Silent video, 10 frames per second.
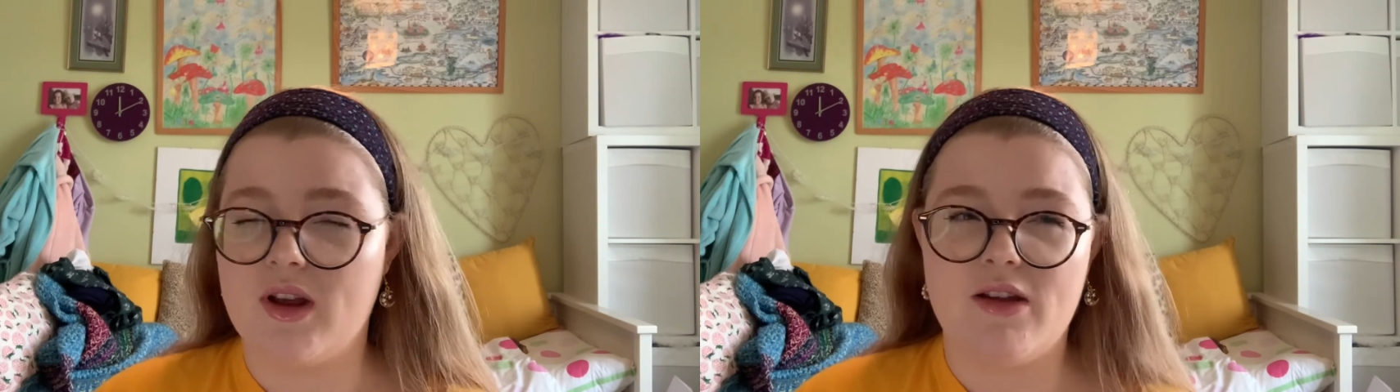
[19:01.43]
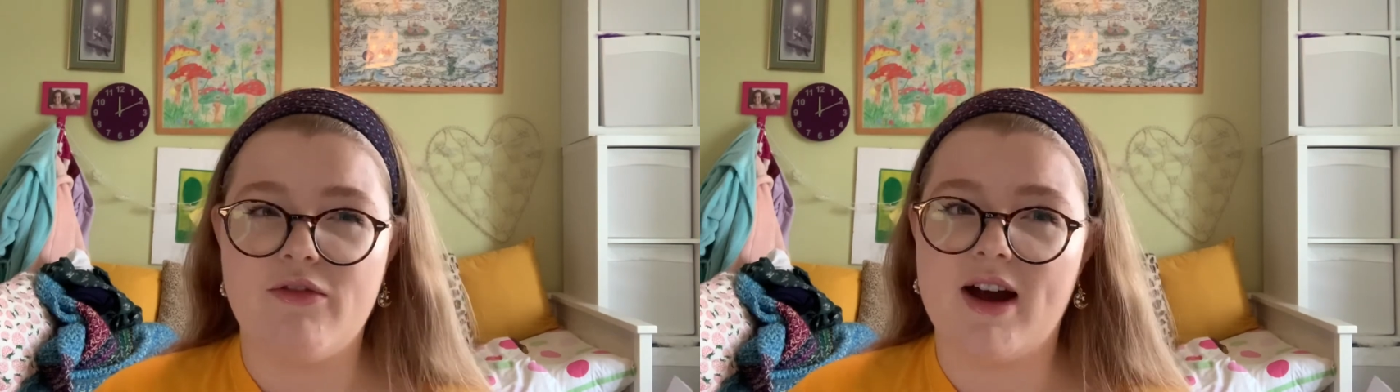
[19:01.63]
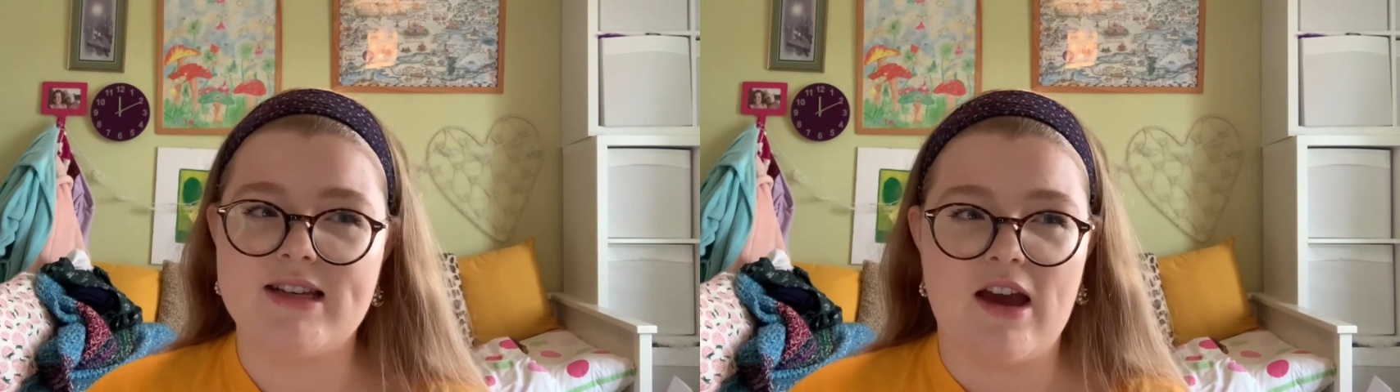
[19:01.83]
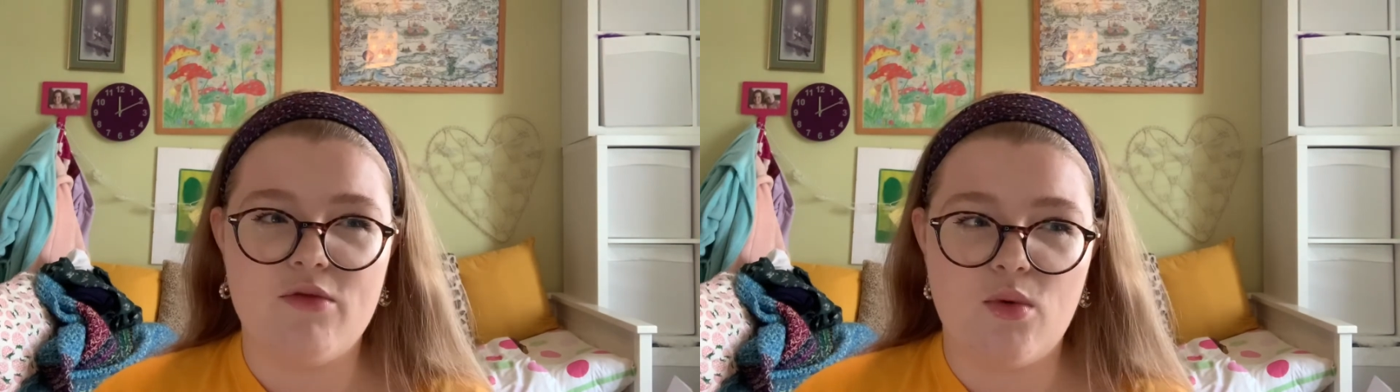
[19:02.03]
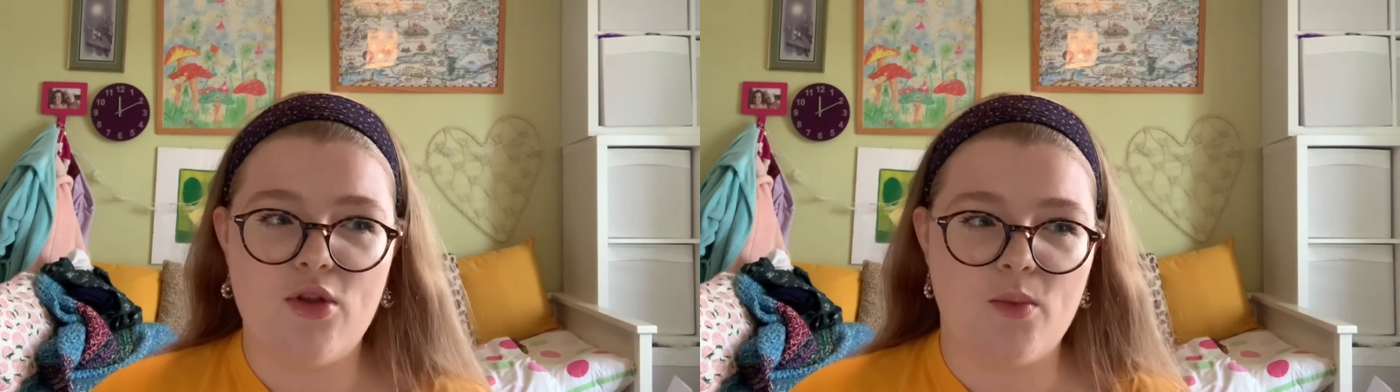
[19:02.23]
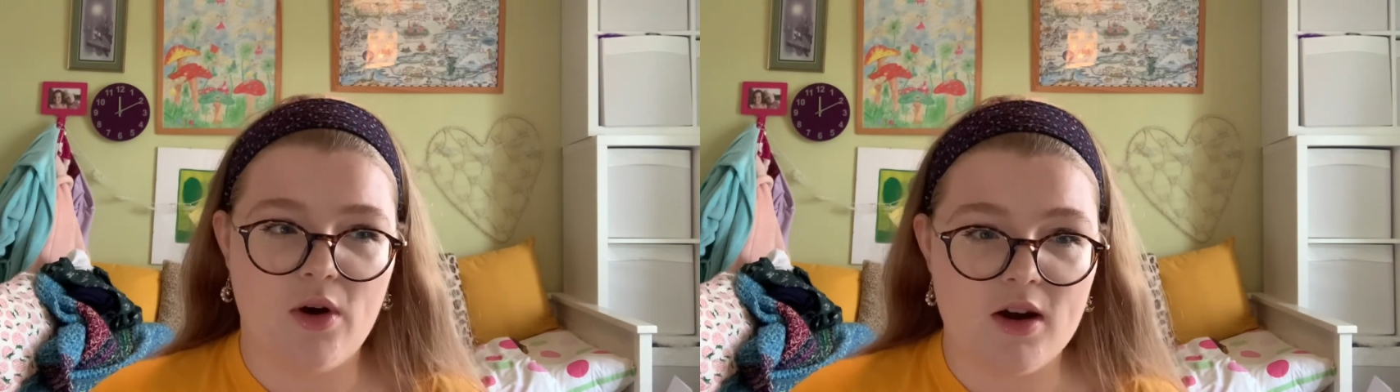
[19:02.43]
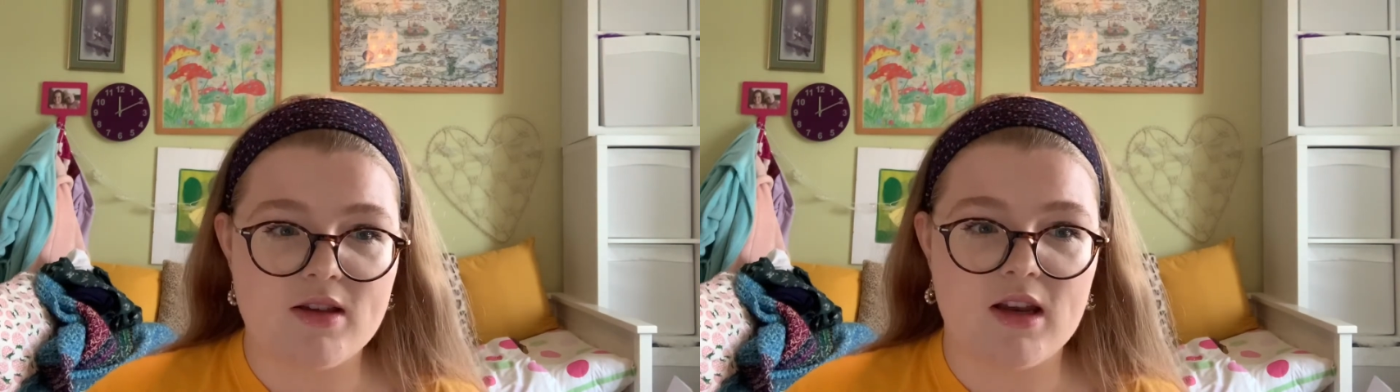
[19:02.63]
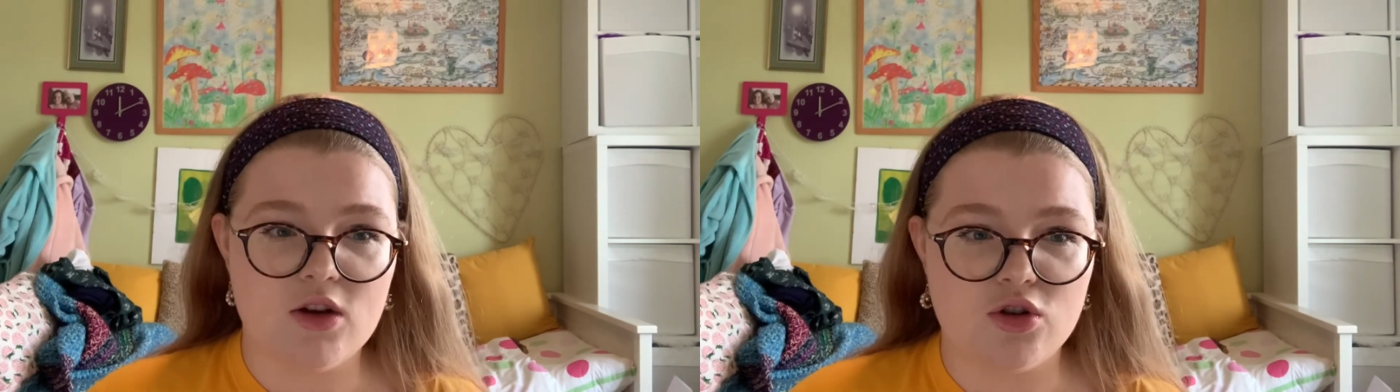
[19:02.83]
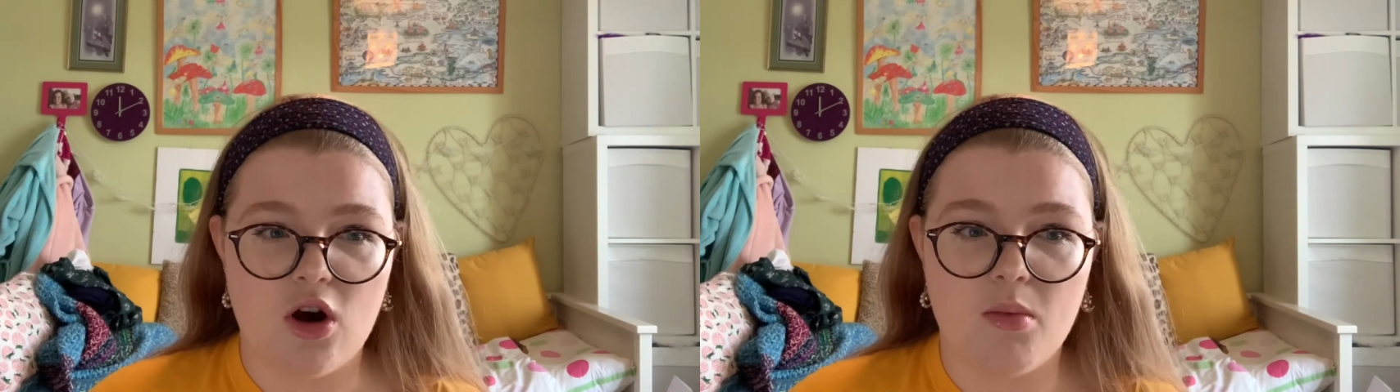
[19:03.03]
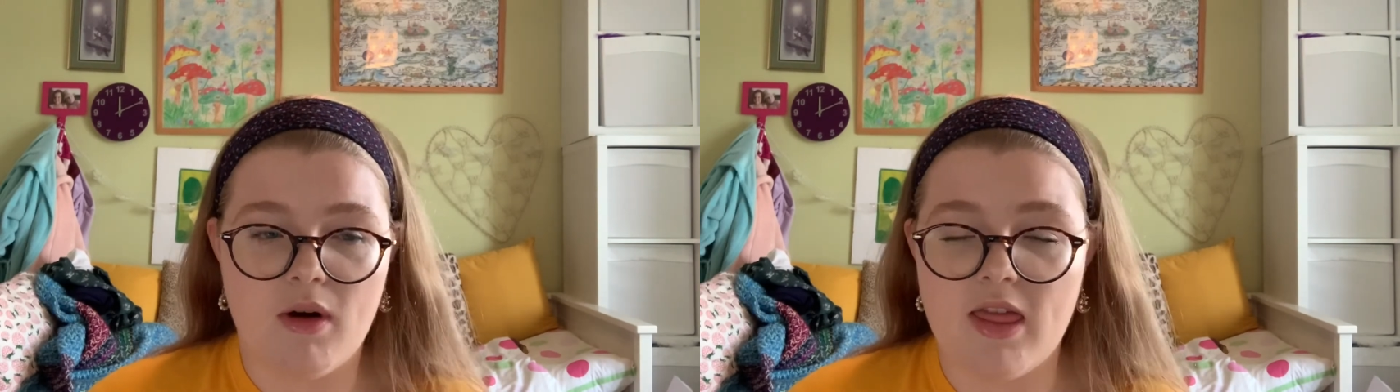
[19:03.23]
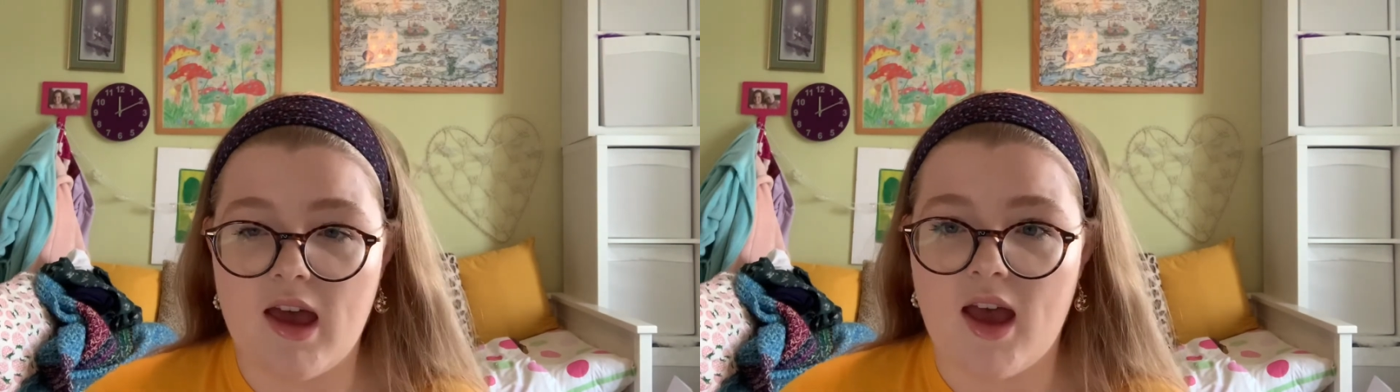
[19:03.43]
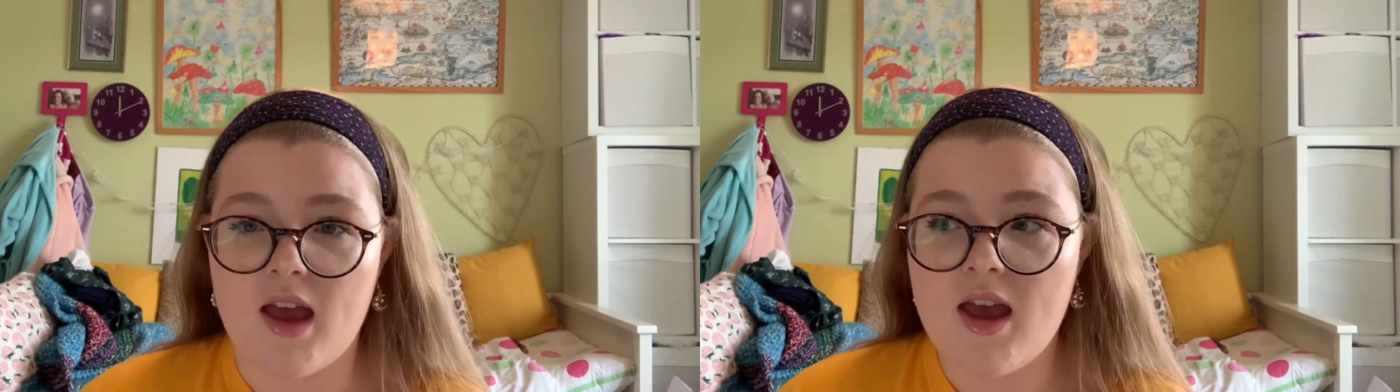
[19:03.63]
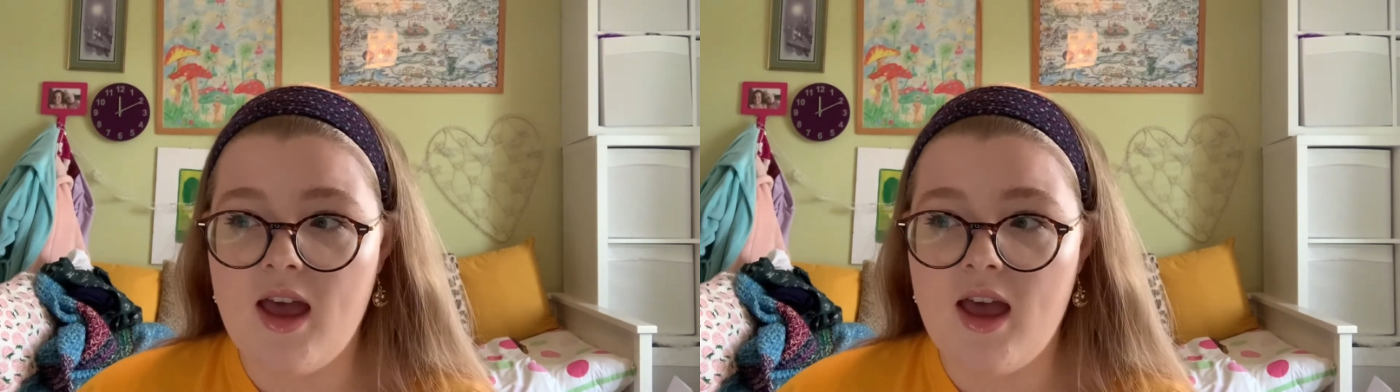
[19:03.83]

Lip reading: and in fact everyone that works in a job where they're